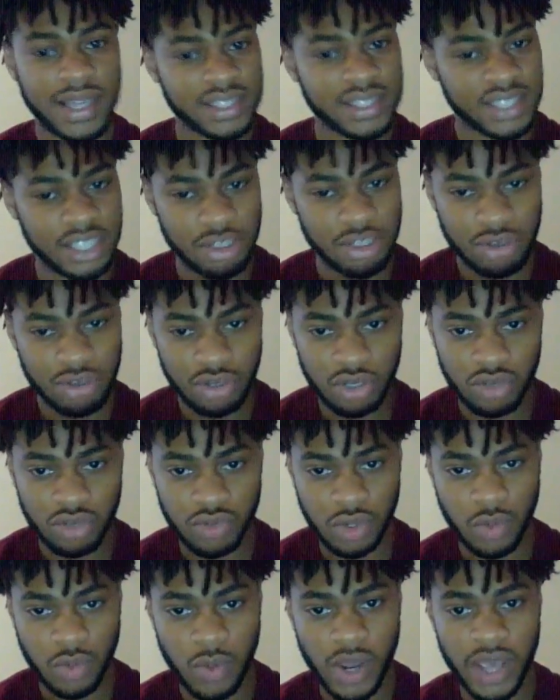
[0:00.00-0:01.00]
as they no longer
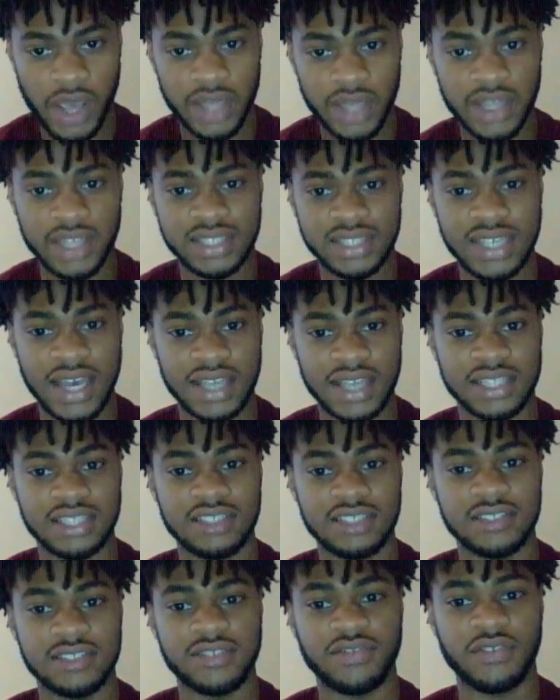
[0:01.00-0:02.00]
require their
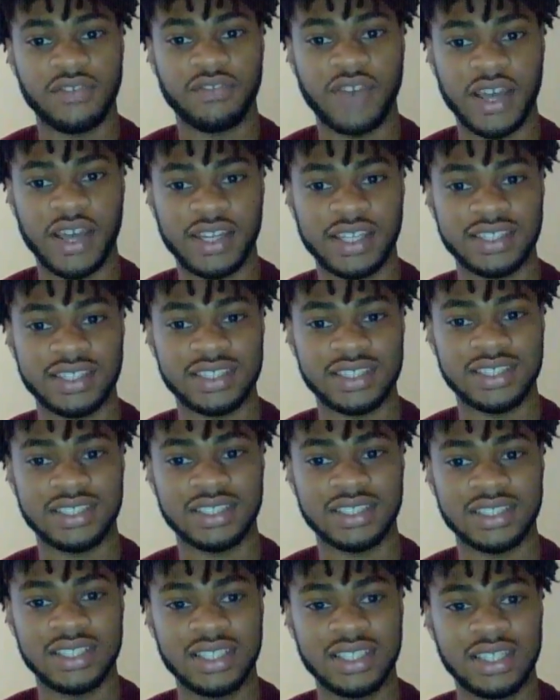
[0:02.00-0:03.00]
taxes for
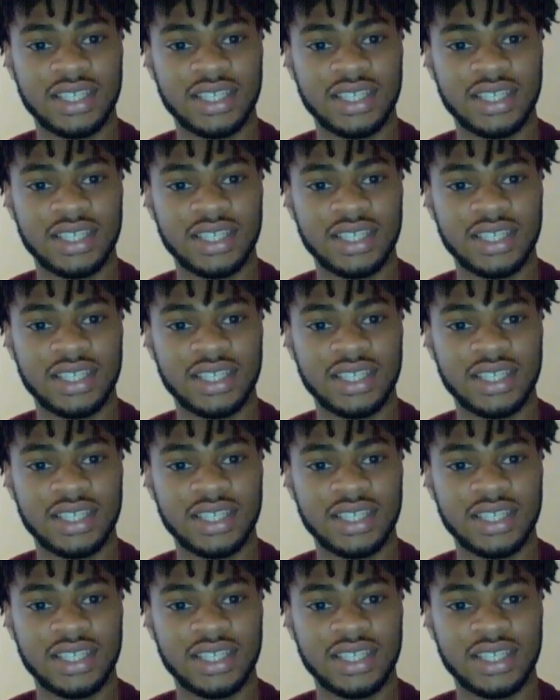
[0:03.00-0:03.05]
finances.